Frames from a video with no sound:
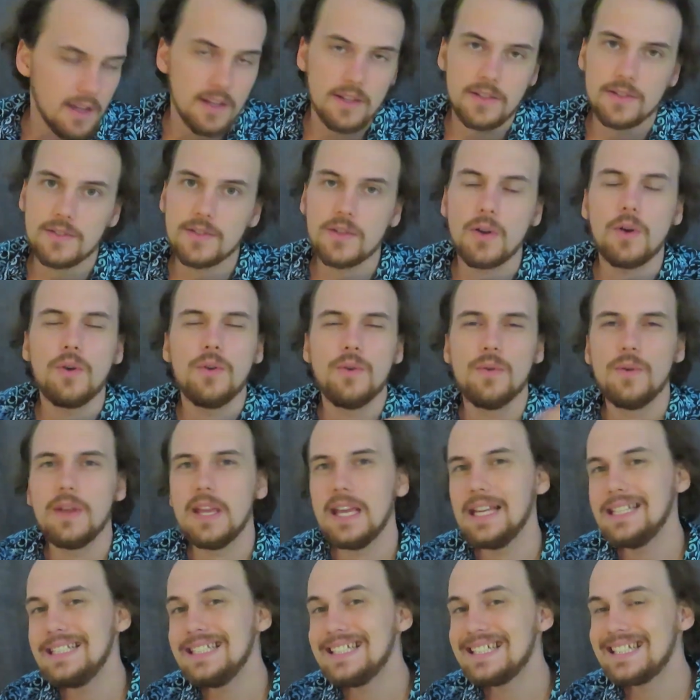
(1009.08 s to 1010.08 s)
so
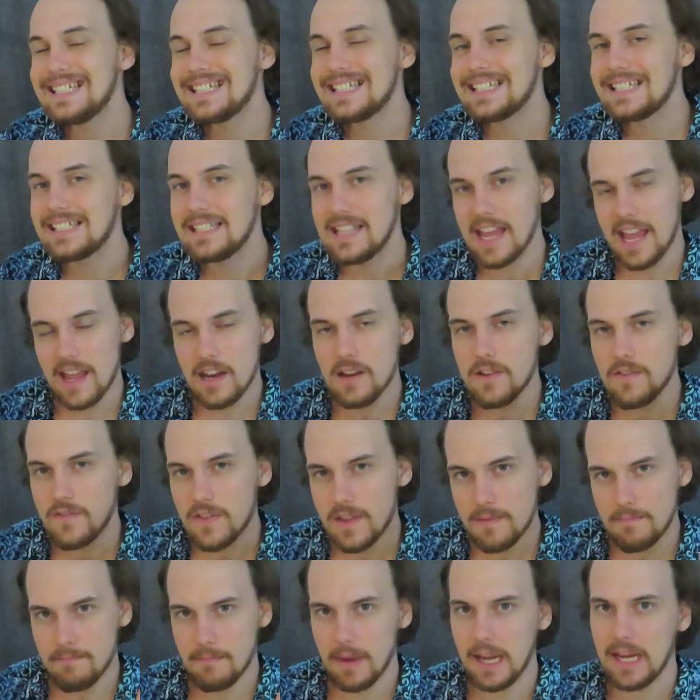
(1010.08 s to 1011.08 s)
instead
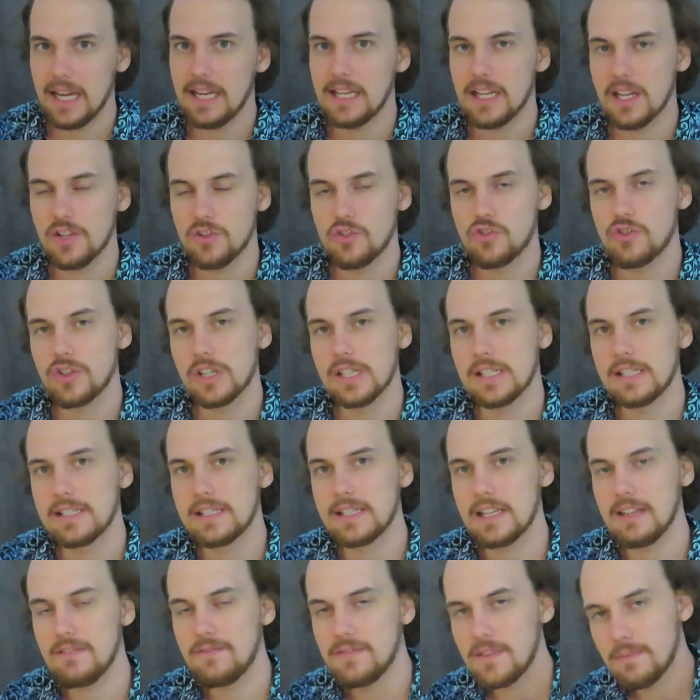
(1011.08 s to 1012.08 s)
of the main
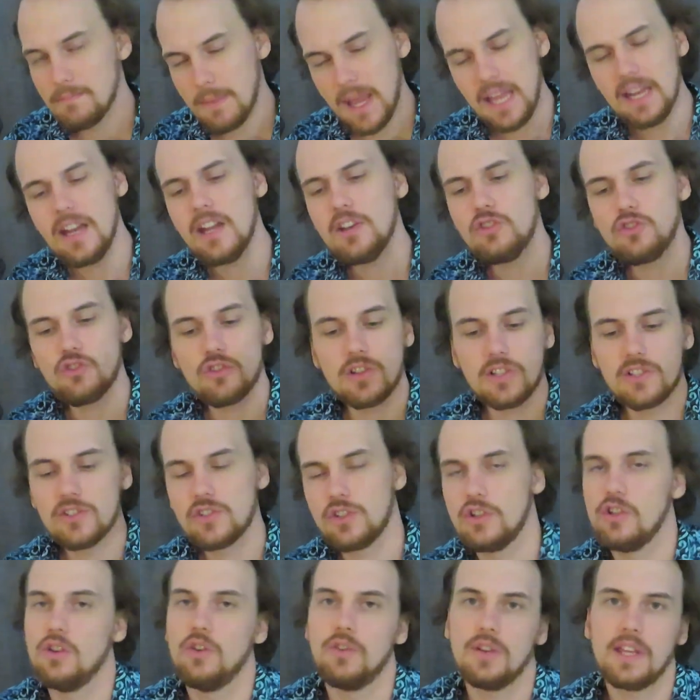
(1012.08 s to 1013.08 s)
entrance, if the main
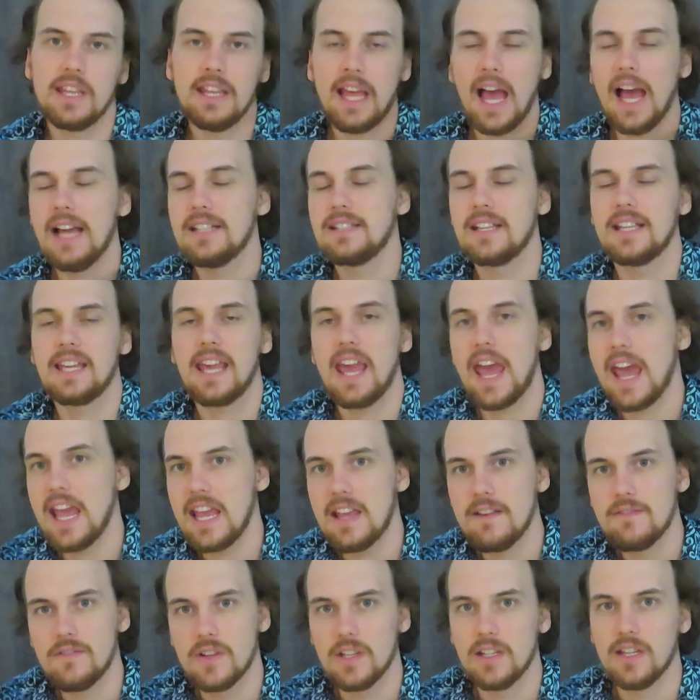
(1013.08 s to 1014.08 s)
entrance, you know, has a
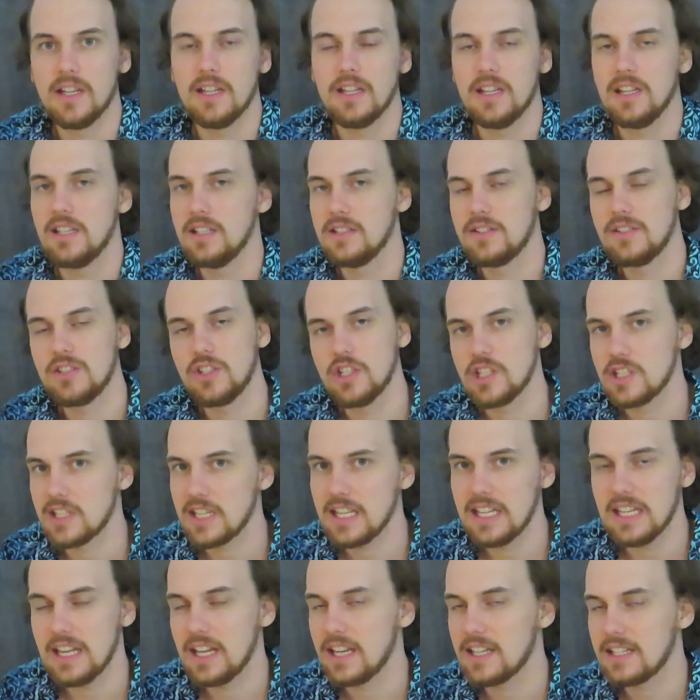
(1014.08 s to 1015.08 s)
cave in and is
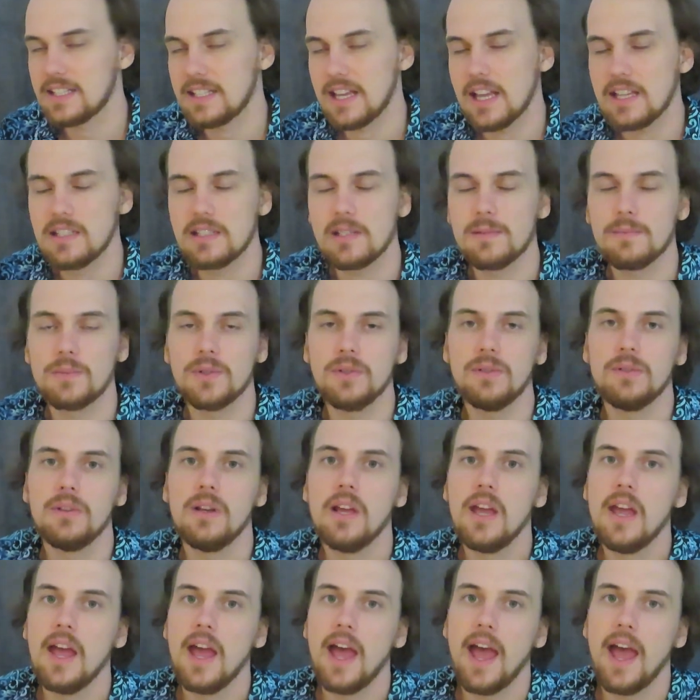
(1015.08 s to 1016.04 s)
just inaccessible,